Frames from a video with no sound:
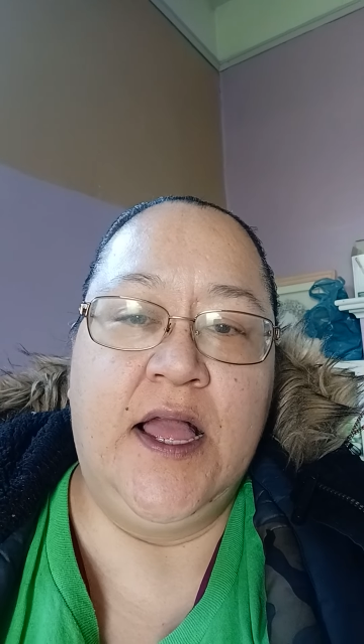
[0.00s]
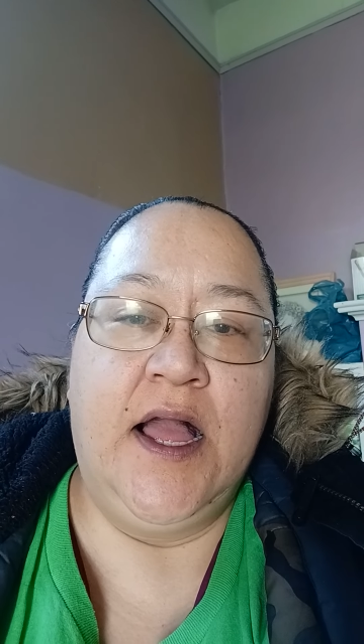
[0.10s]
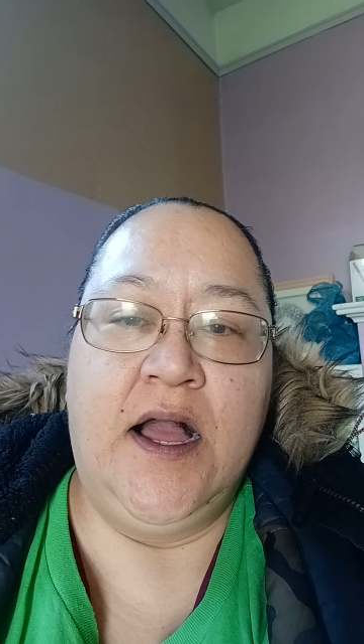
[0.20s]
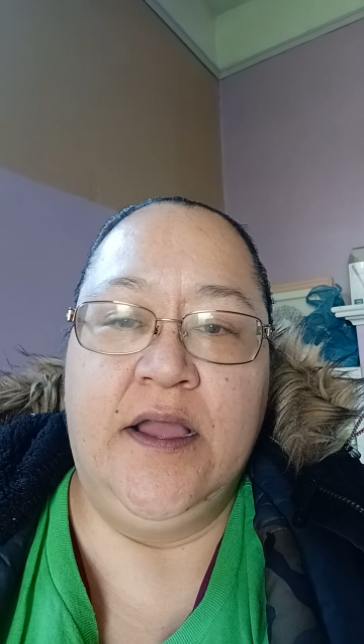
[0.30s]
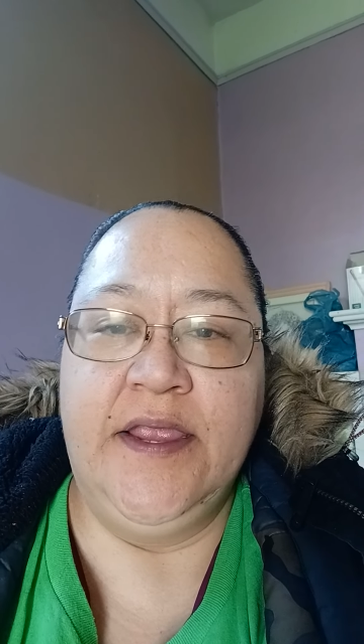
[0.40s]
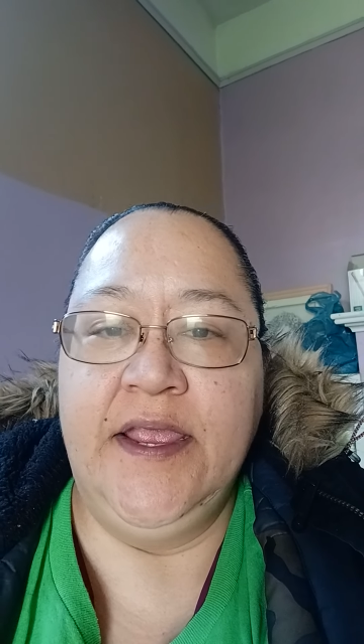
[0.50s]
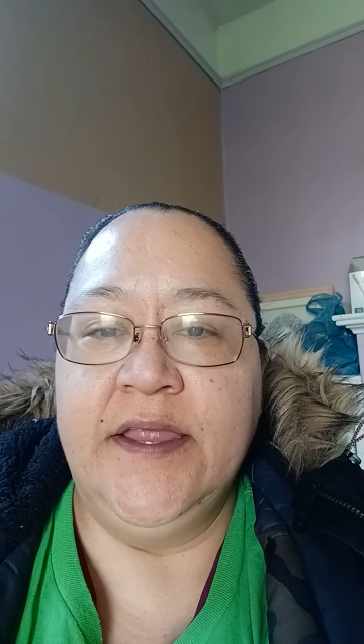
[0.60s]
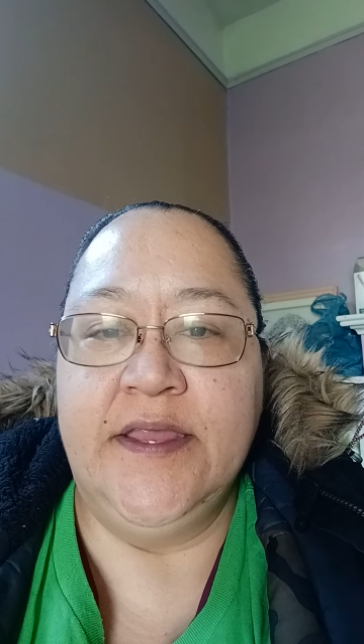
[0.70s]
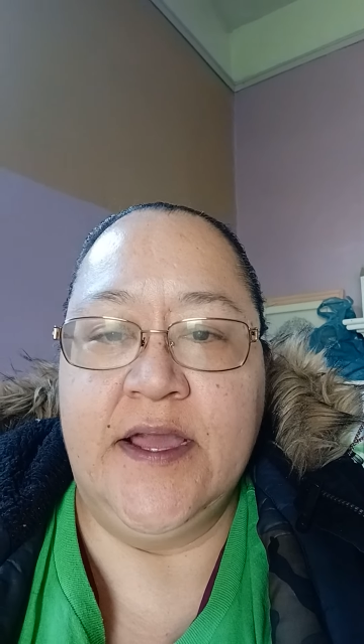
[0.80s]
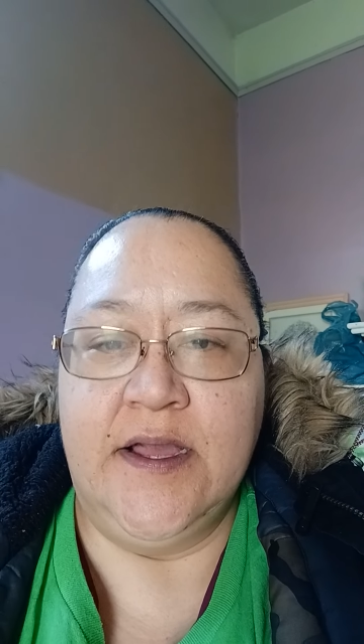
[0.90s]
uh,
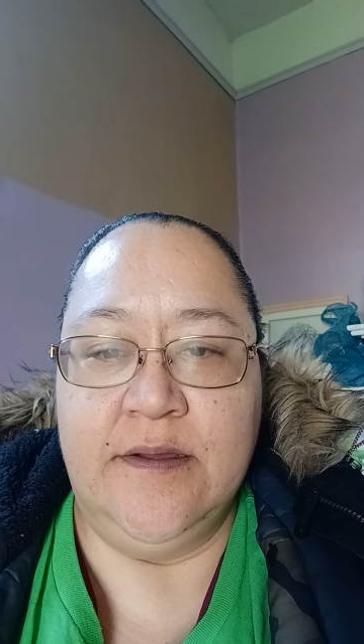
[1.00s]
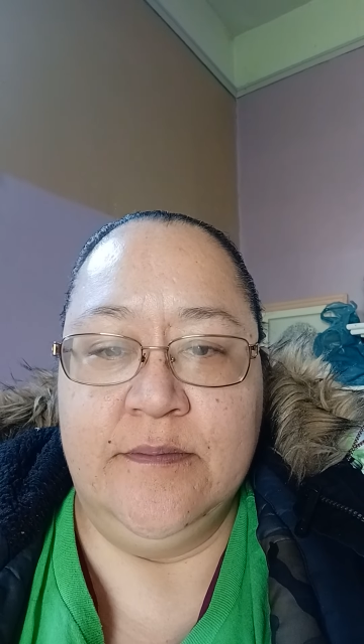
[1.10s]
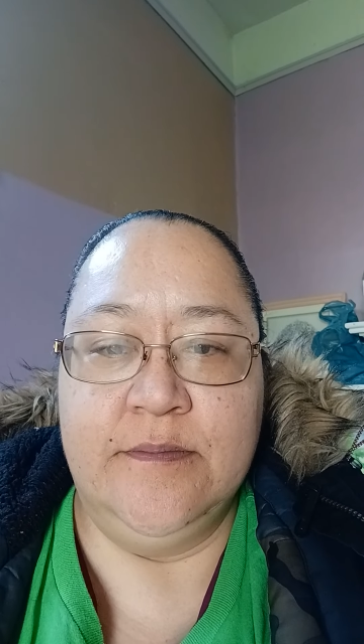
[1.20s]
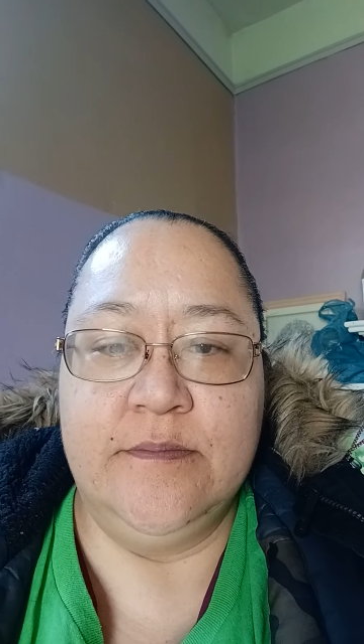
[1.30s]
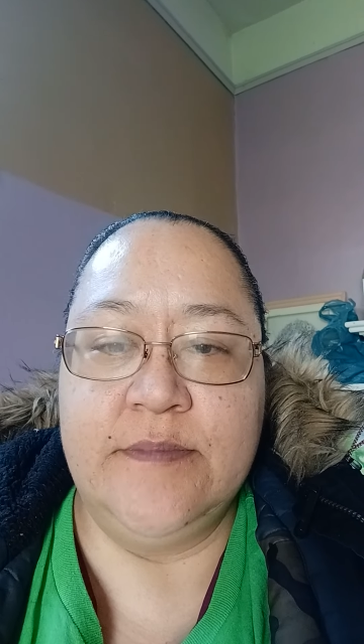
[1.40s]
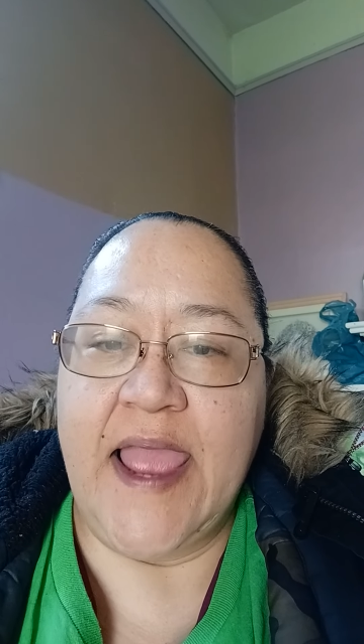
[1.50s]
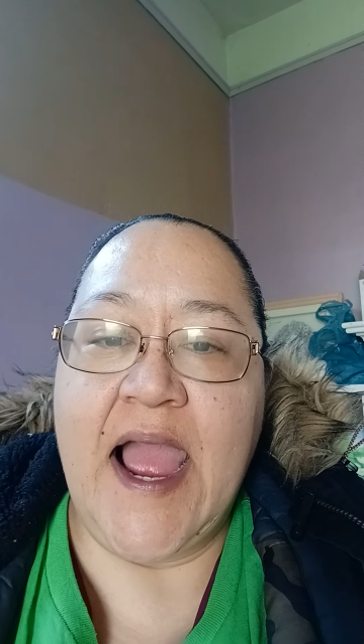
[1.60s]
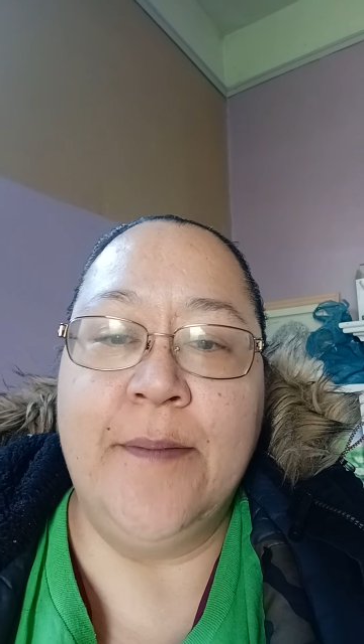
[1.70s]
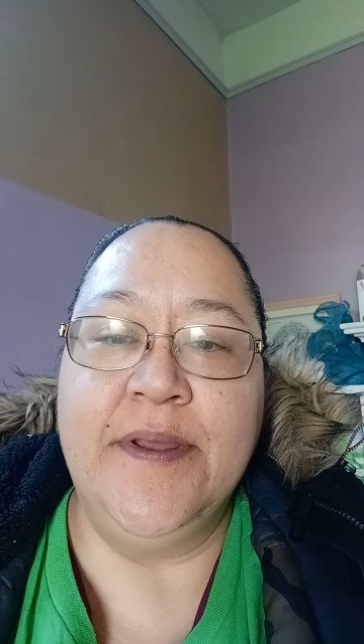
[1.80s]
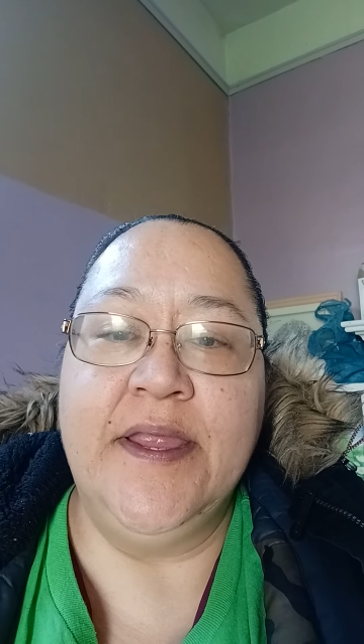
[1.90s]
in um,
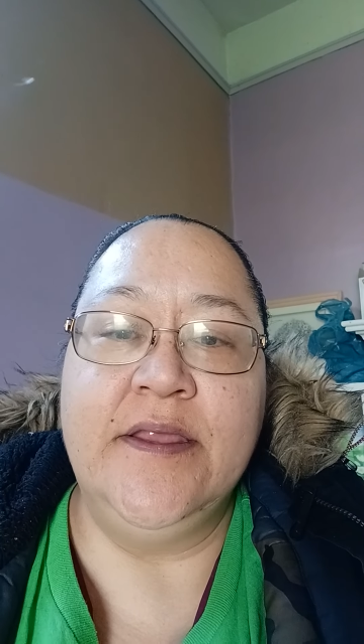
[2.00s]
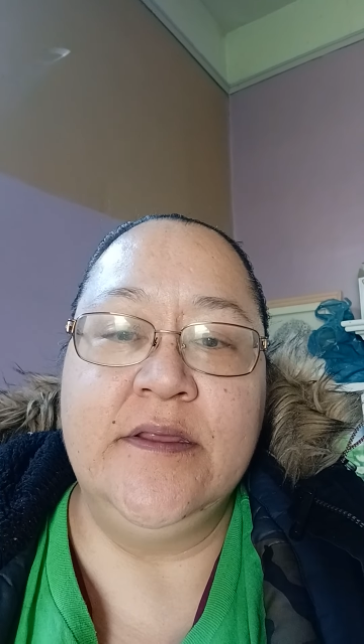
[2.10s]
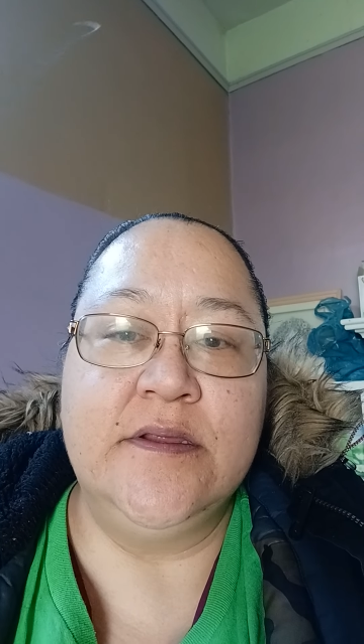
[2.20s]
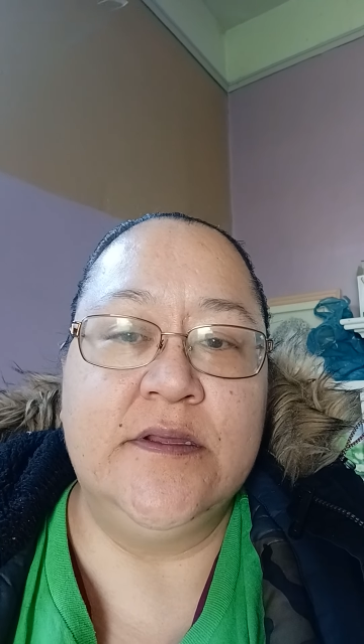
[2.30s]
Aberdeen